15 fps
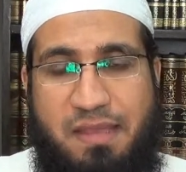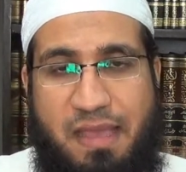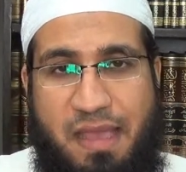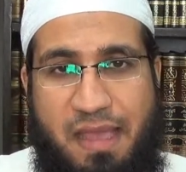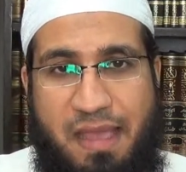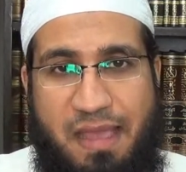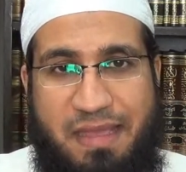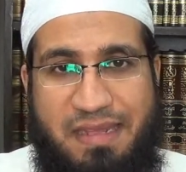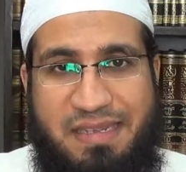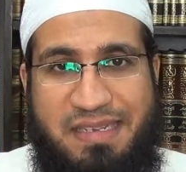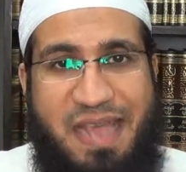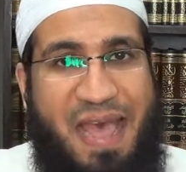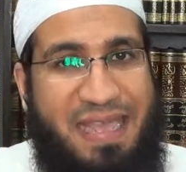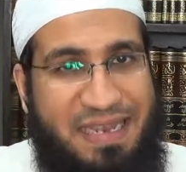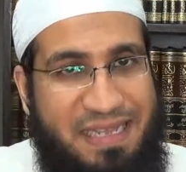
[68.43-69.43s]

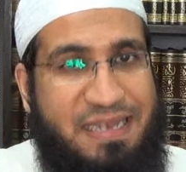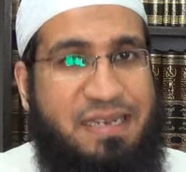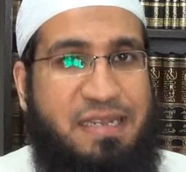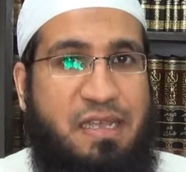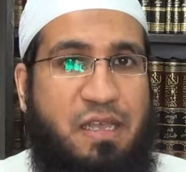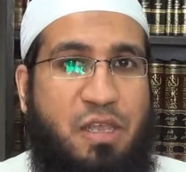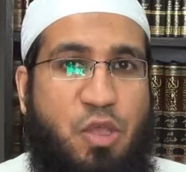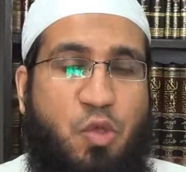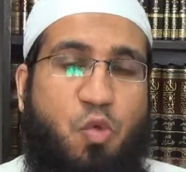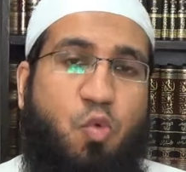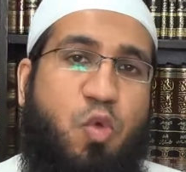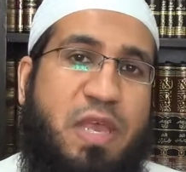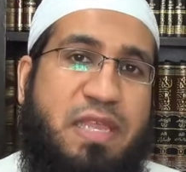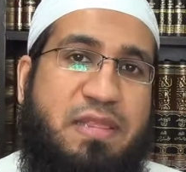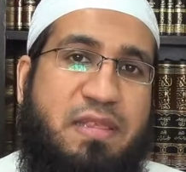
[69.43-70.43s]
tied in
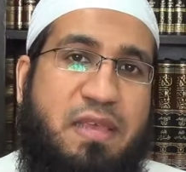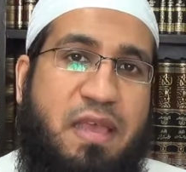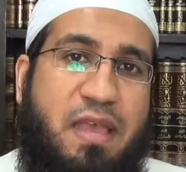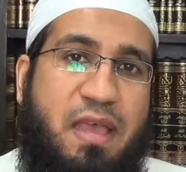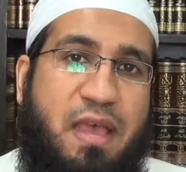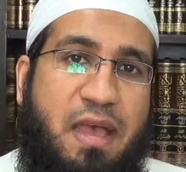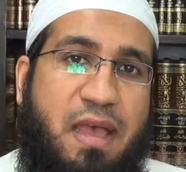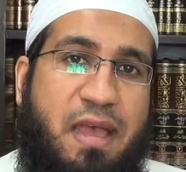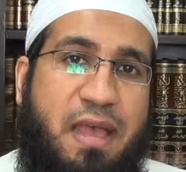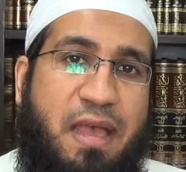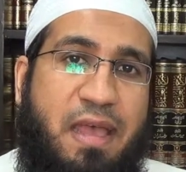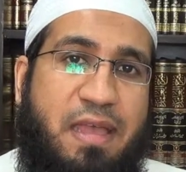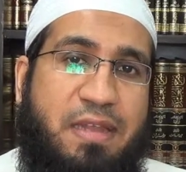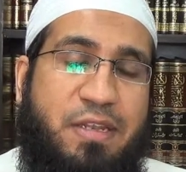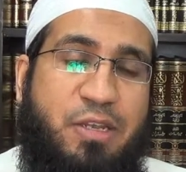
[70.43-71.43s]
with
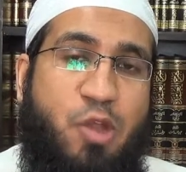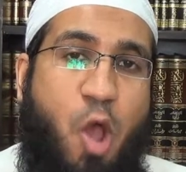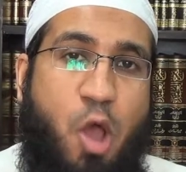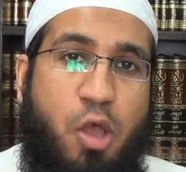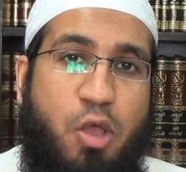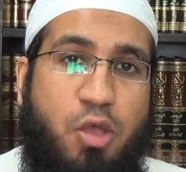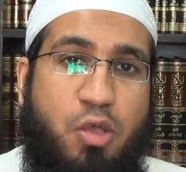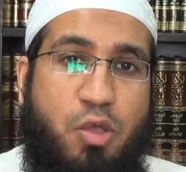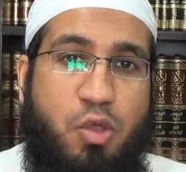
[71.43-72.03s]
not